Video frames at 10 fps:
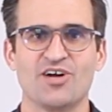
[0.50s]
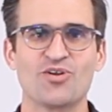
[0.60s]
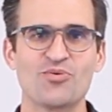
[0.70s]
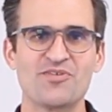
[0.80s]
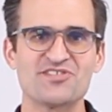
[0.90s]

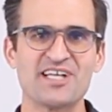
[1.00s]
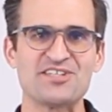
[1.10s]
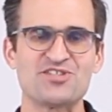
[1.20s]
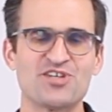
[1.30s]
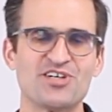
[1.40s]
Hello, River's
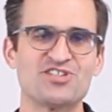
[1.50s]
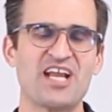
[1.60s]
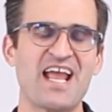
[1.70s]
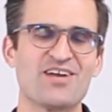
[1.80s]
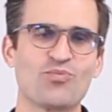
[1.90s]
Edge Church,
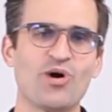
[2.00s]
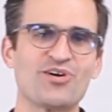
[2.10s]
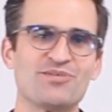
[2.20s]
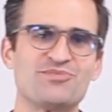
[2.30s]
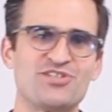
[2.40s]
and
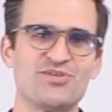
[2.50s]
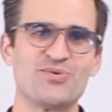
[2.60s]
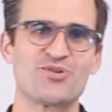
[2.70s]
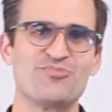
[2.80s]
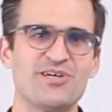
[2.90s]
welcome
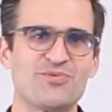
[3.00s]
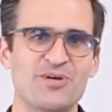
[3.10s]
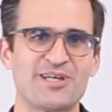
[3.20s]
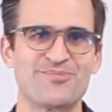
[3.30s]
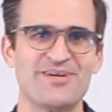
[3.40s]
to the
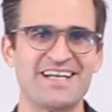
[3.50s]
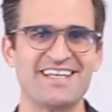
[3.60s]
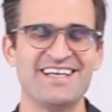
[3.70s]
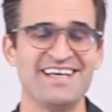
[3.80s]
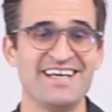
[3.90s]
Midweek
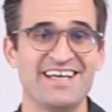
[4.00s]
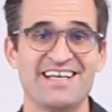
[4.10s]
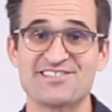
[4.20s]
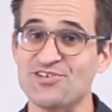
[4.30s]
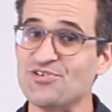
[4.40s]
Minute.
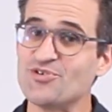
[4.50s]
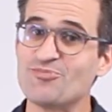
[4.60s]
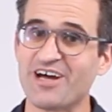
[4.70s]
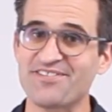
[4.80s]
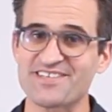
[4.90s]
It's a new
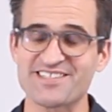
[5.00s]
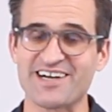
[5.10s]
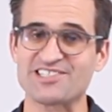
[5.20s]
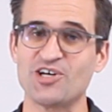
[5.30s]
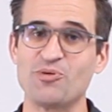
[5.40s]
month, it's
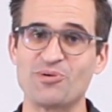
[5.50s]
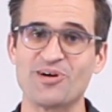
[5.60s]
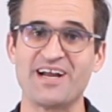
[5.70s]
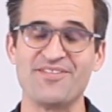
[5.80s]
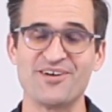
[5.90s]
October,
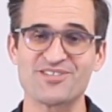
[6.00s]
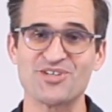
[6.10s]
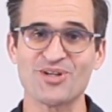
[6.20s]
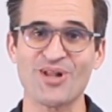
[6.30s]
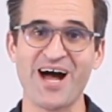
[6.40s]
and there's a
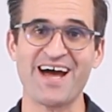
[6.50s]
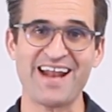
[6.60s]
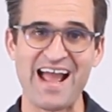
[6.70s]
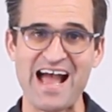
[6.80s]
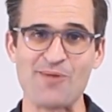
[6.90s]
lot
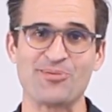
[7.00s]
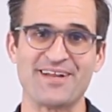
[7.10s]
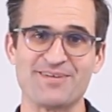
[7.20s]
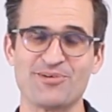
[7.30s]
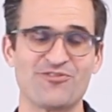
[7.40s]

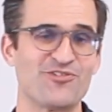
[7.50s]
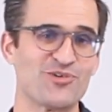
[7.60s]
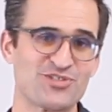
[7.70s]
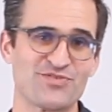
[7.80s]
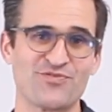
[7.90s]
happening. But
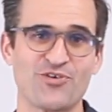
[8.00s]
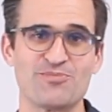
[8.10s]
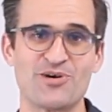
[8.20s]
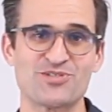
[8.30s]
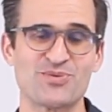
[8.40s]
first and
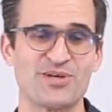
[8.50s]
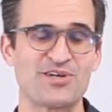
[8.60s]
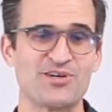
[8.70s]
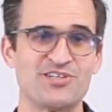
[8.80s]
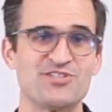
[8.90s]
foremost, we want to
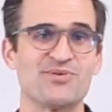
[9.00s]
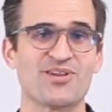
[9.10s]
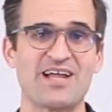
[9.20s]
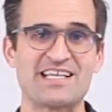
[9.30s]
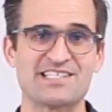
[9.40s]
encourage you to
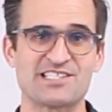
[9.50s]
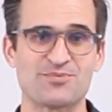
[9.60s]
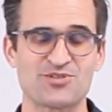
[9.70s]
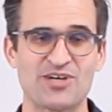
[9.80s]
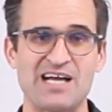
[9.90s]
like and
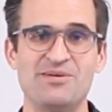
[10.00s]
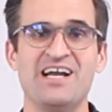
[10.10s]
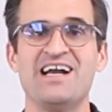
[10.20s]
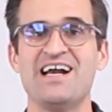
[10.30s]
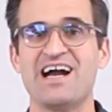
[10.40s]
subscribe
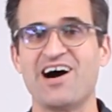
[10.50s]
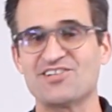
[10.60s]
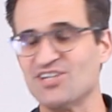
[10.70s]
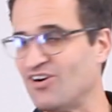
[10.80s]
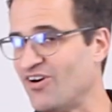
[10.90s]

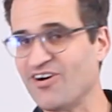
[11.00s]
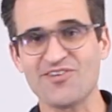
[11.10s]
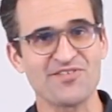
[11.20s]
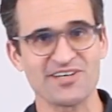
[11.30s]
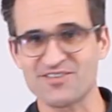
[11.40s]
to all
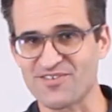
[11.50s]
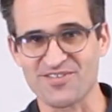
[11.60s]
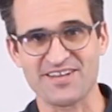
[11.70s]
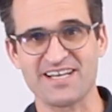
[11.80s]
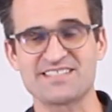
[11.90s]
of our
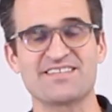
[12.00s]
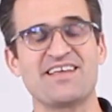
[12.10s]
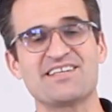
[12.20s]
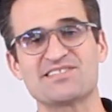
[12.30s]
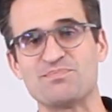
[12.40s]
different things.
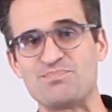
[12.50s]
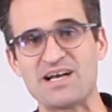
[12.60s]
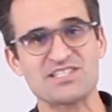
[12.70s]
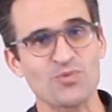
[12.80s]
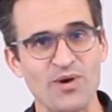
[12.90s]
That's the
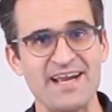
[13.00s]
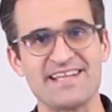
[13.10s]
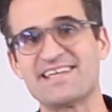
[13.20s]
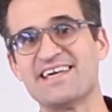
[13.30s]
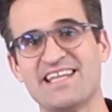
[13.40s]
best way
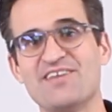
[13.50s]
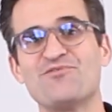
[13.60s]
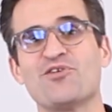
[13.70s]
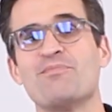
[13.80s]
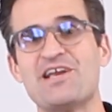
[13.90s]
to get
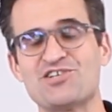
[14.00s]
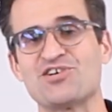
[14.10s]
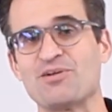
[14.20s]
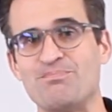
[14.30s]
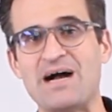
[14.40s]

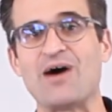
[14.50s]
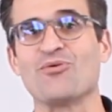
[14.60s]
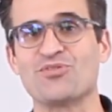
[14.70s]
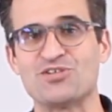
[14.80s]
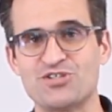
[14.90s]
information
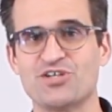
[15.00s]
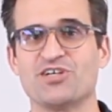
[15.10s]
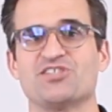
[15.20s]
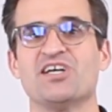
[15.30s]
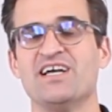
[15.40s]
about the
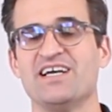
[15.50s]
church.